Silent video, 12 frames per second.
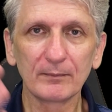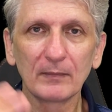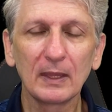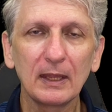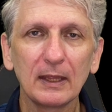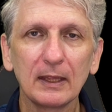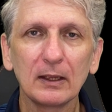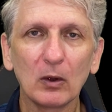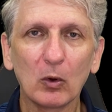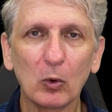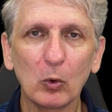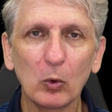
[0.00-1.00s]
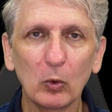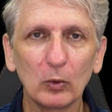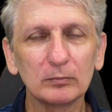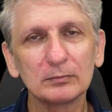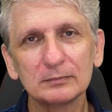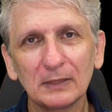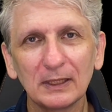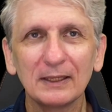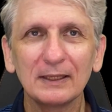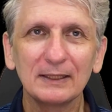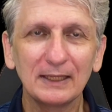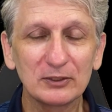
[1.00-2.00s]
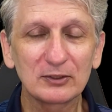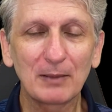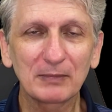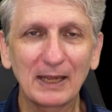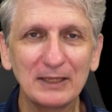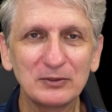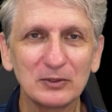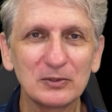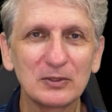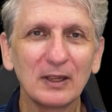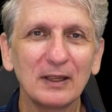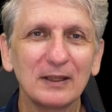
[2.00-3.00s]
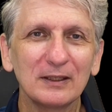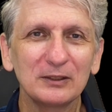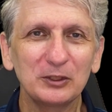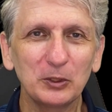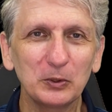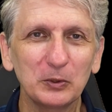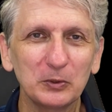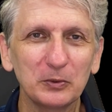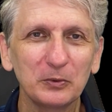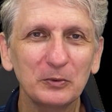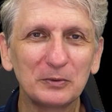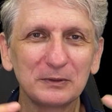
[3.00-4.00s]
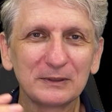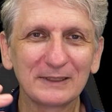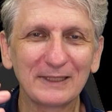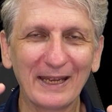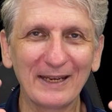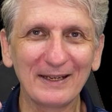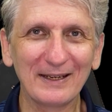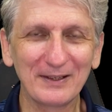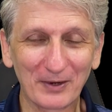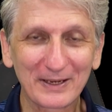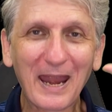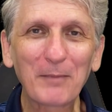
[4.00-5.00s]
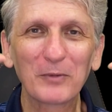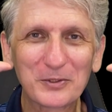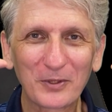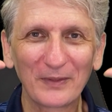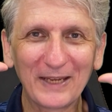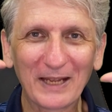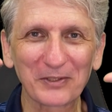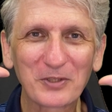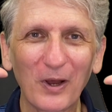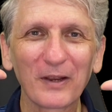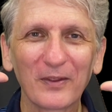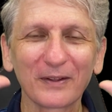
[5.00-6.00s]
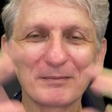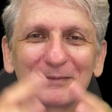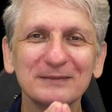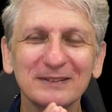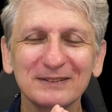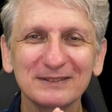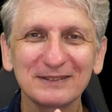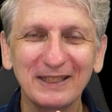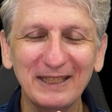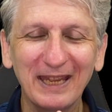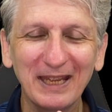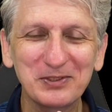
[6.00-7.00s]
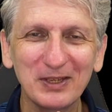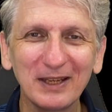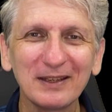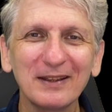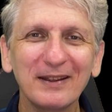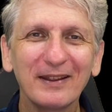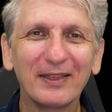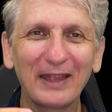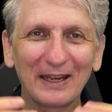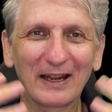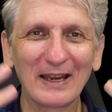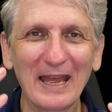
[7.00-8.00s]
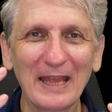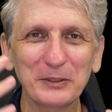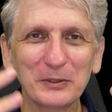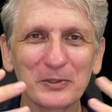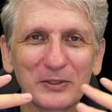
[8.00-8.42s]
or in some cases you can, there are cameras on the outside of the, the headset that allow you to see the real